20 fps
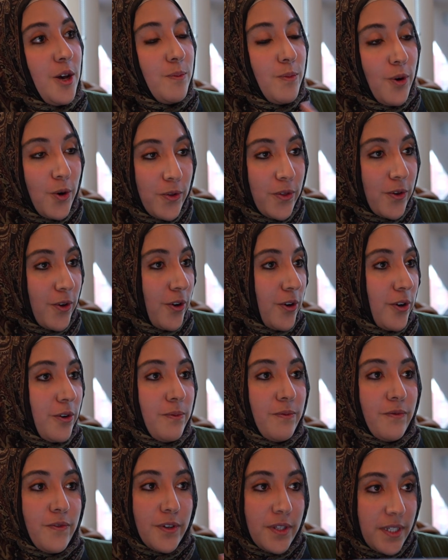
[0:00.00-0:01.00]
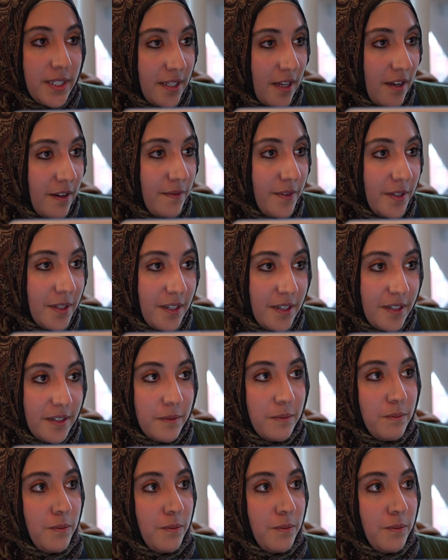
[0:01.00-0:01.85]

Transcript: both good for the sake of Allah,